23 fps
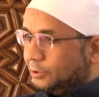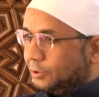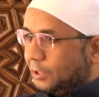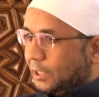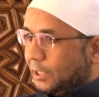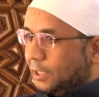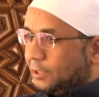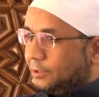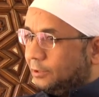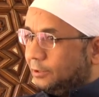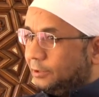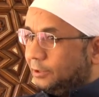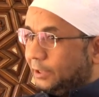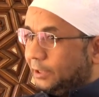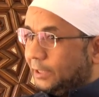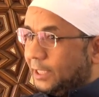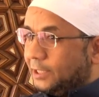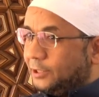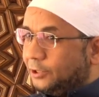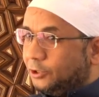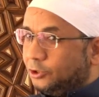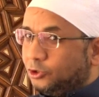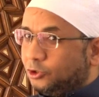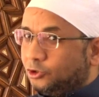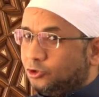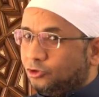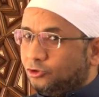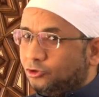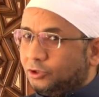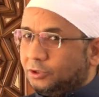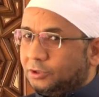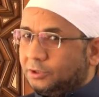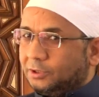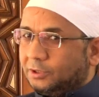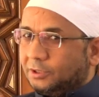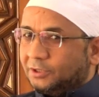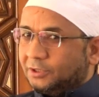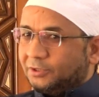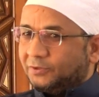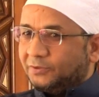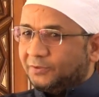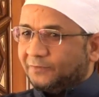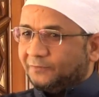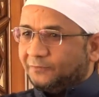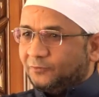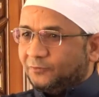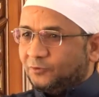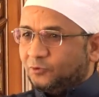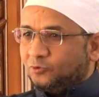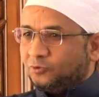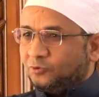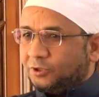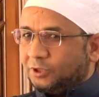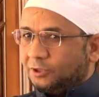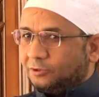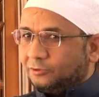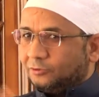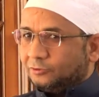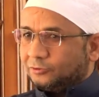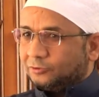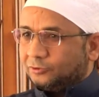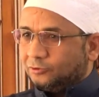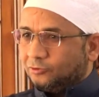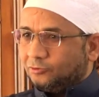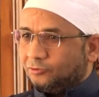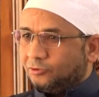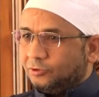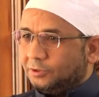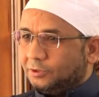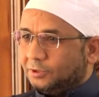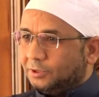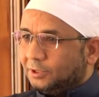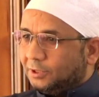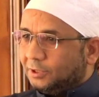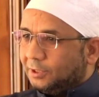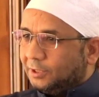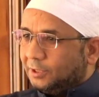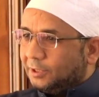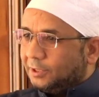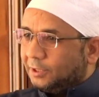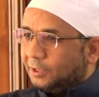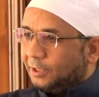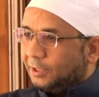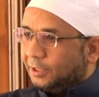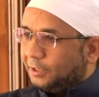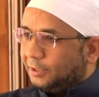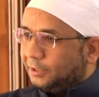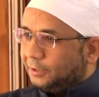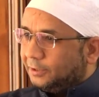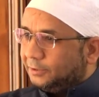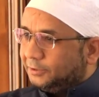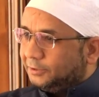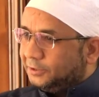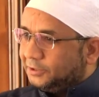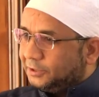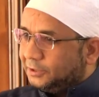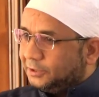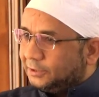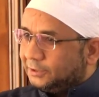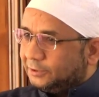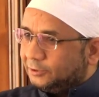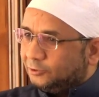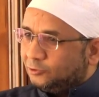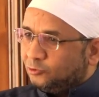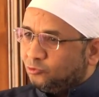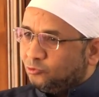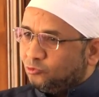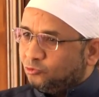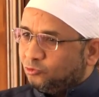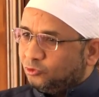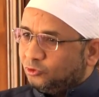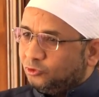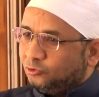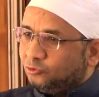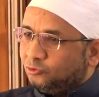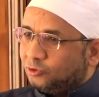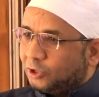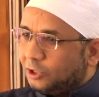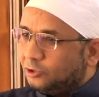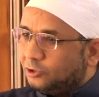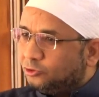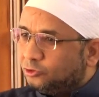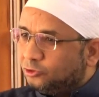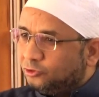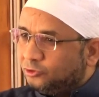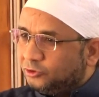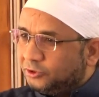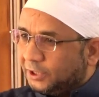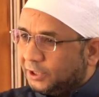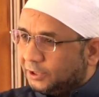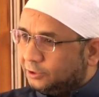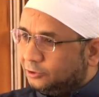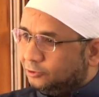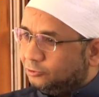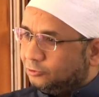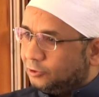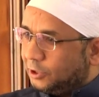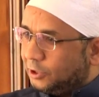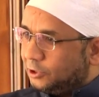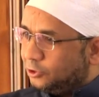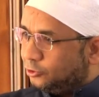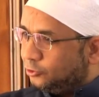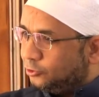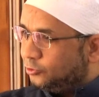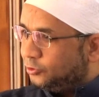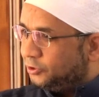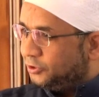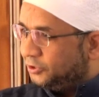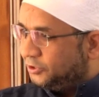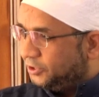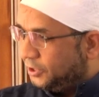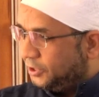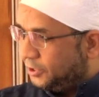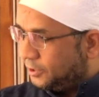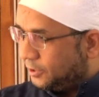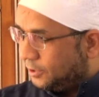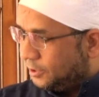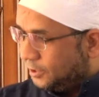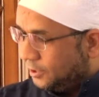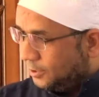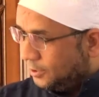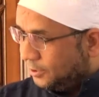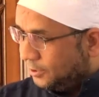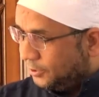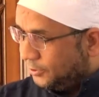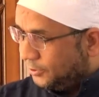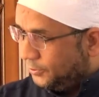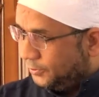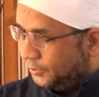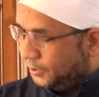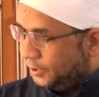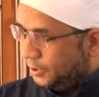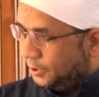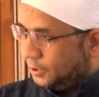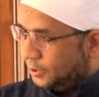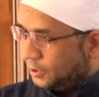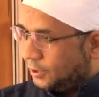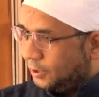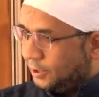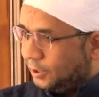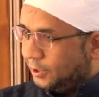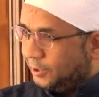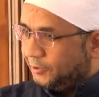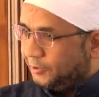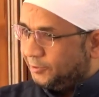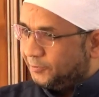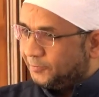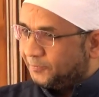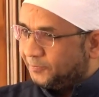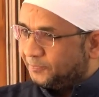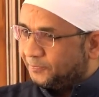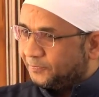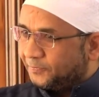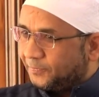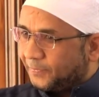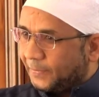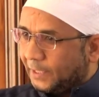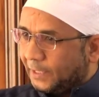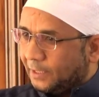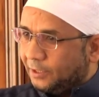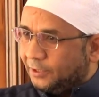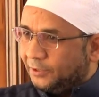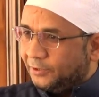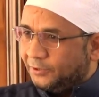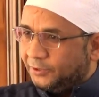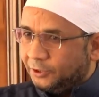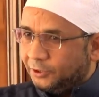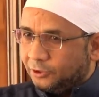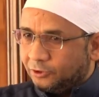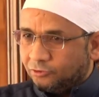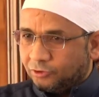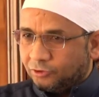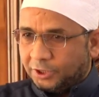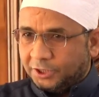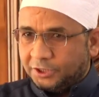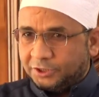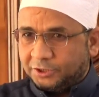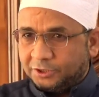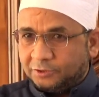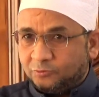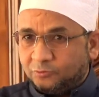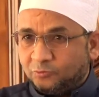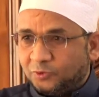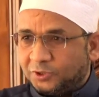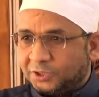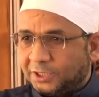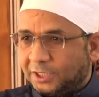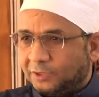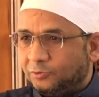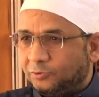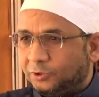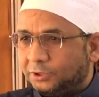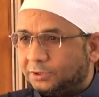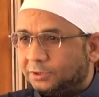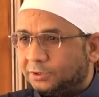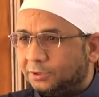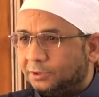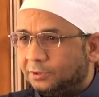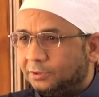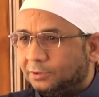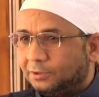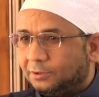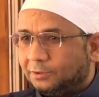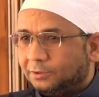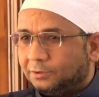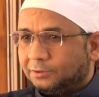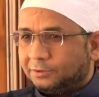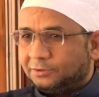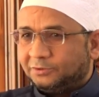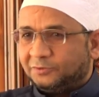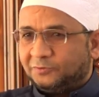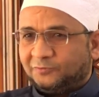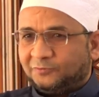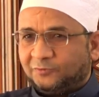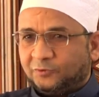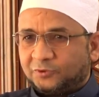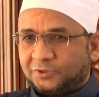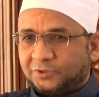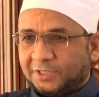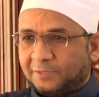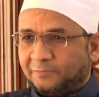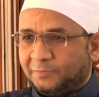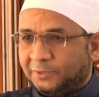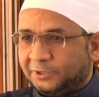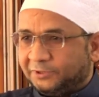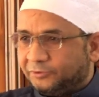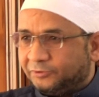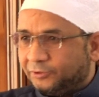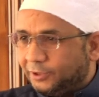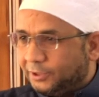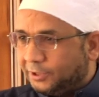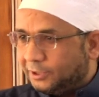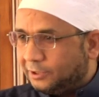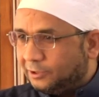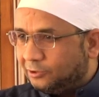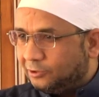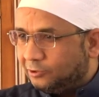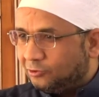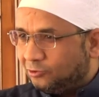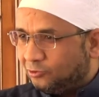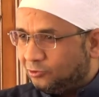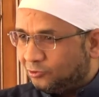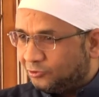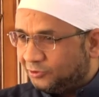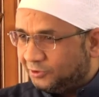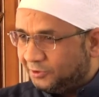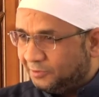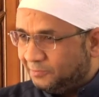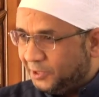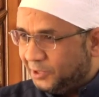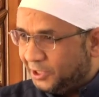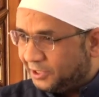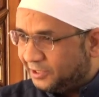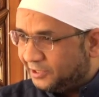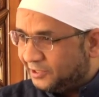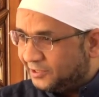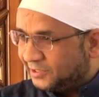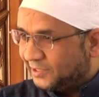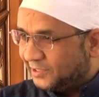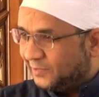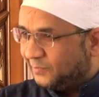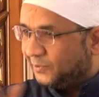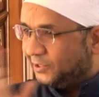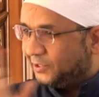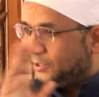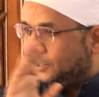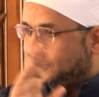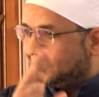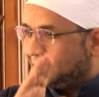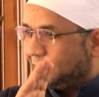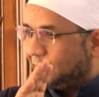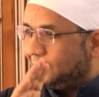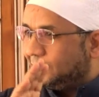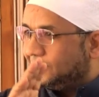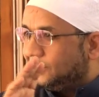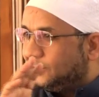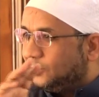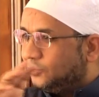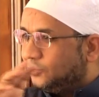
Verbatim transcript: can, they can they join the funeral or so on. Uh, this is, you know, you can join that. You can join their and their um, their occasion without, you know, for example, drinking or making something they